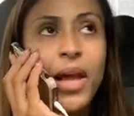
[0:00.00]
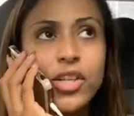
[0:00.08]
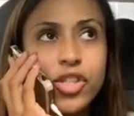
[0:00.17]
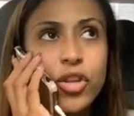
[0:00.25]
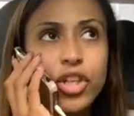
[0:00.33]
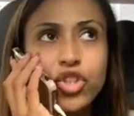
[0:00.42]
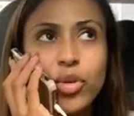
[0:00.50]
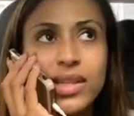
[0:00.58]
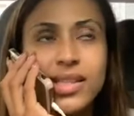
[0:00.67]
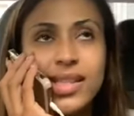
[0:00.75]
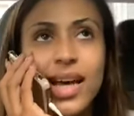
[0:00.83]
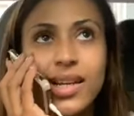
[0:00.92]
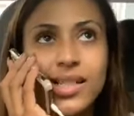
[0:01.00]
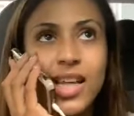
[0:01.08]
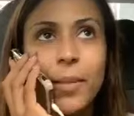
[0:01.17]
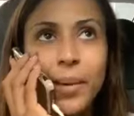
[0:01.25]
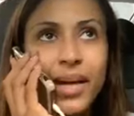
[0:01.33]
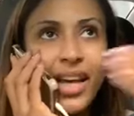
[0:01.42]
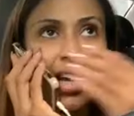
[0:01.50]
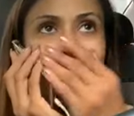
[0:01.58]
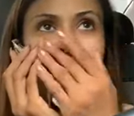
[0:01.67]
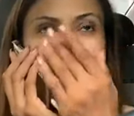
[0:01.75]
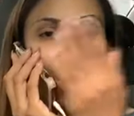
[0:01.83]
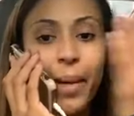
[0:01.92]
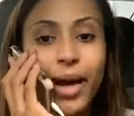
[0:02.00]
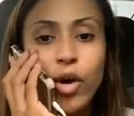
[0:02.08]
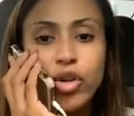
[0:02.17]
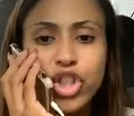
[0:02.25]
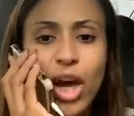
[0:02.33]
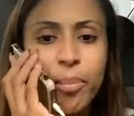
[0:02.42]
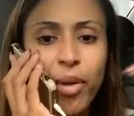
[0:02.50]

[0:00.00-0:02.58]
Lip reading: So that you can set us up again. Elebekosha,